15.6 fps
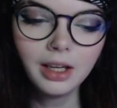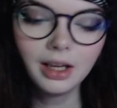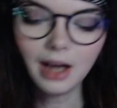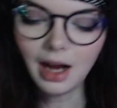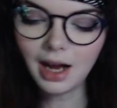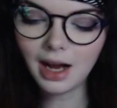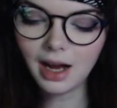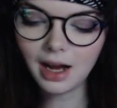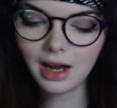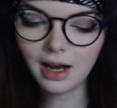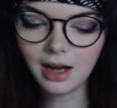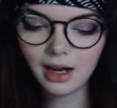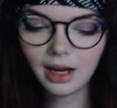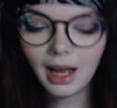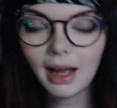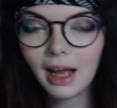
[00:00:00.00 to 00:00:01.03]

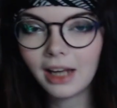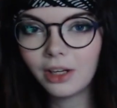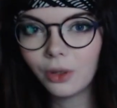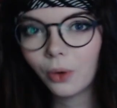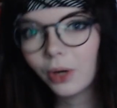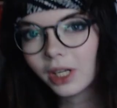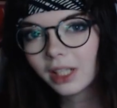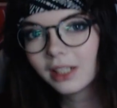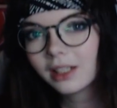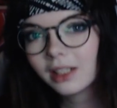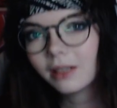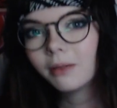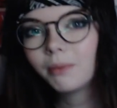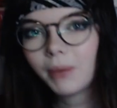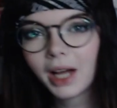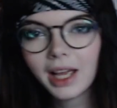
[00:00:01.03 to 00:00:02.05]
annoyed
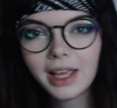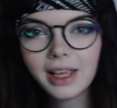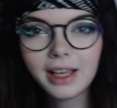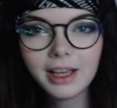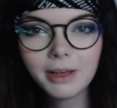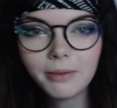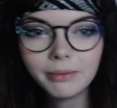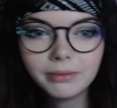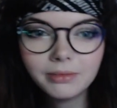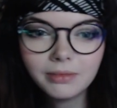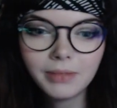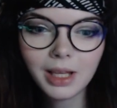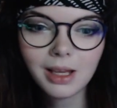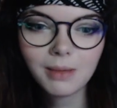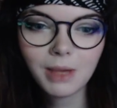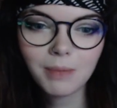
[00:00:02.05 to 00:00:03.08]
by him
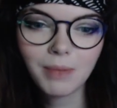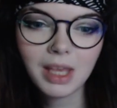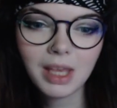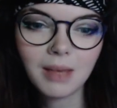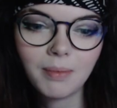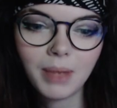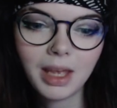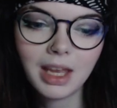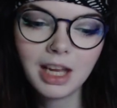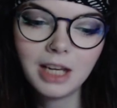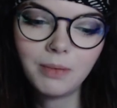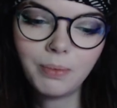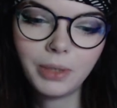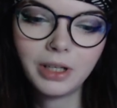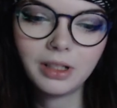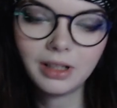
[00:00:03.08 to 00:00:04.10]
like being paid,
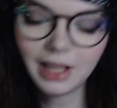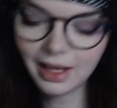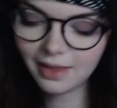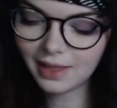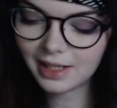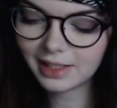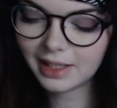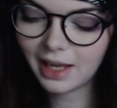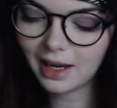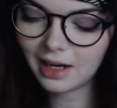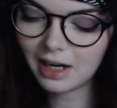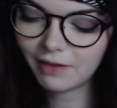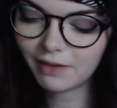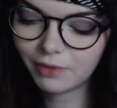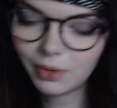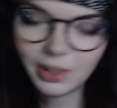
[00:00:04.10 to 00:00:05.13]
but like they said,
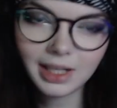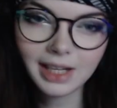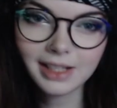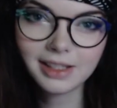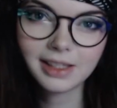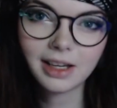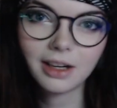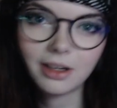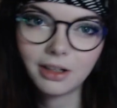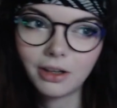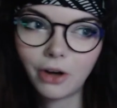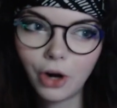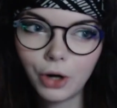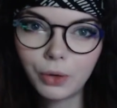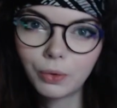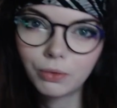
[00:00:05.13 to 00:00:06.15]
everyone has
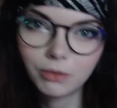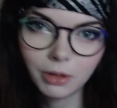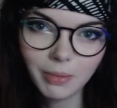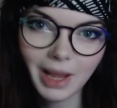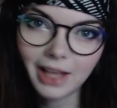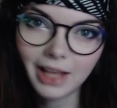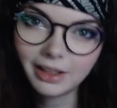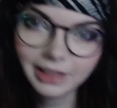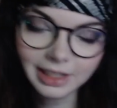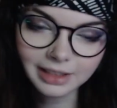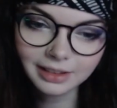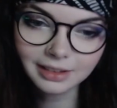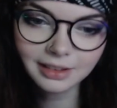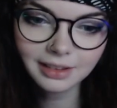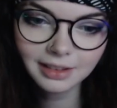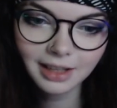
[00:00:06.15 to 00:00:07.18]
their own rebellion,